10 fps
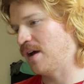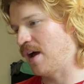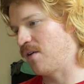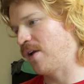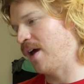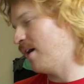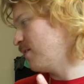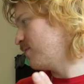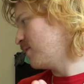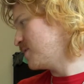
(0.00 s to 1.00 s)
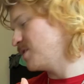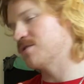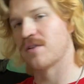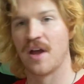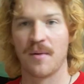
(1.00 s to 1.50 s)
I don't have a
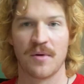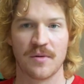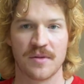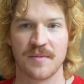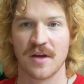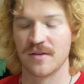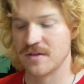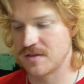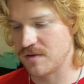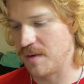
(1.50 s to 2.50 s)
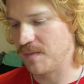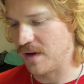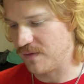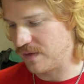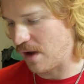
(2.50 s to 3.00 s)
digital camera with me on this trip, but
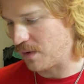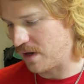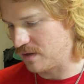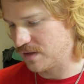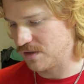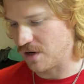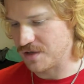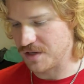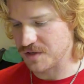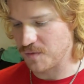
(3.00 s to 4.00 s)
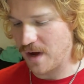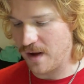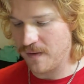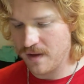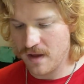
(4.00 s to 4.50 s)
if that would charge it as
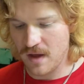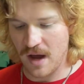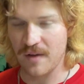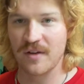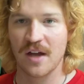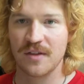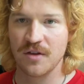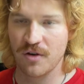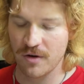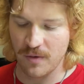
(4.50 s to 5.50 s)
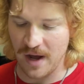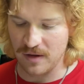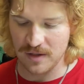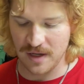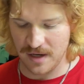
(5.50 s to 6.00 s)
well. I've got the Euro
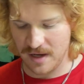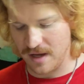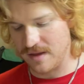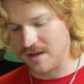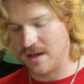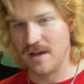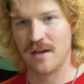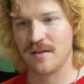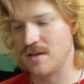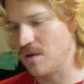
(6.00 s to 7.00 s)
outlet and then the